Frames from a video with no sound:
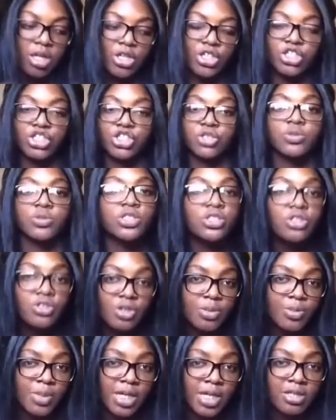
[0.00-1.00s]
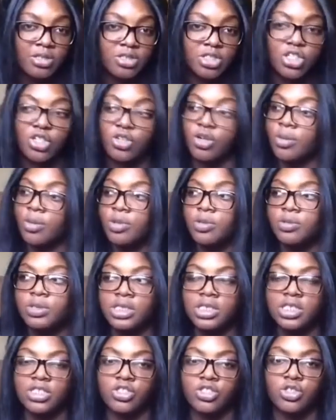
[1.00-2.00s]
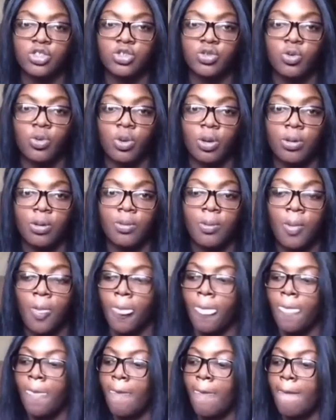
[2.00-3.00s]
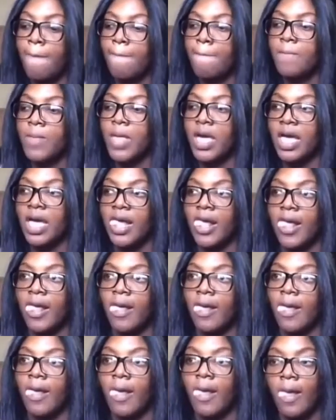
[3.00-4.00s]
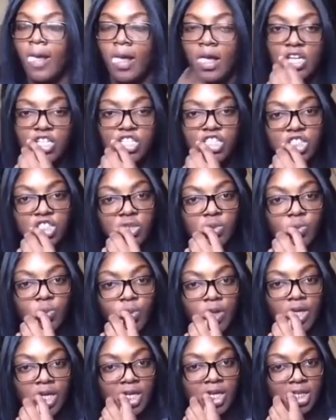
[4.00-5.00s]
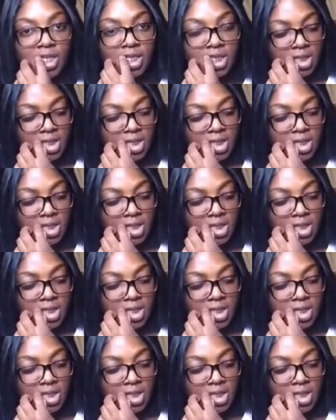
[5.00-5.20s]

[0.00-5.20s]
She went to her grandma's house. Her grandma wasn't answering the door, and she went.